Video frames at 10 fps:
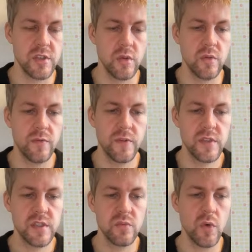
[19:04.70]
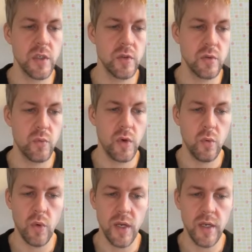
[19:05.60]
so first one
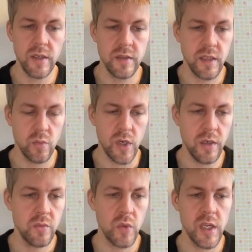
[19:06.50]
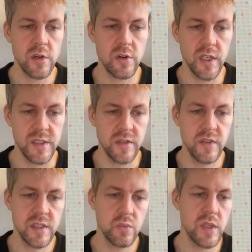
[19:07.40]
and 1, we are
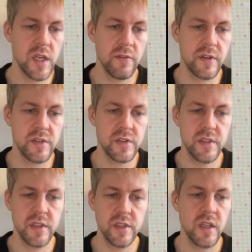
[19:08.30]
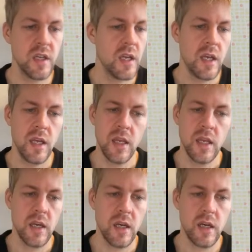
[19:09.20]
adding this. We have considered
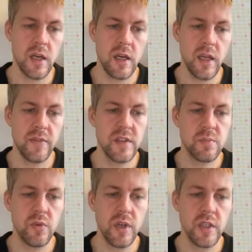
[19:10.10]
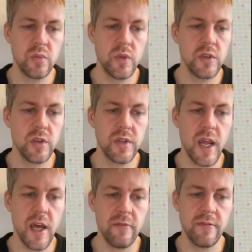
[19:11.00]
at this point we don't
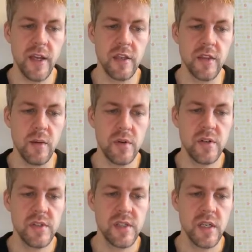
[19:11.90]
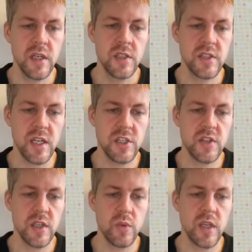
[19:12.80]
have any numbers such
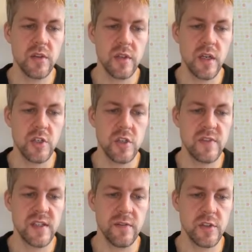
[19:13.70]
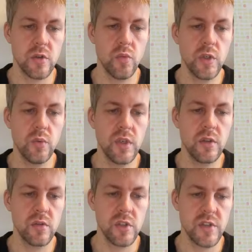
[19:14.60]
that we can achieve 7. So what do we
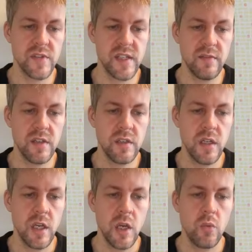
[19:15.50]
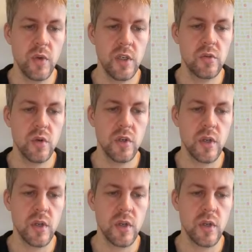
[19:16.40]
need to achieve 7? We need to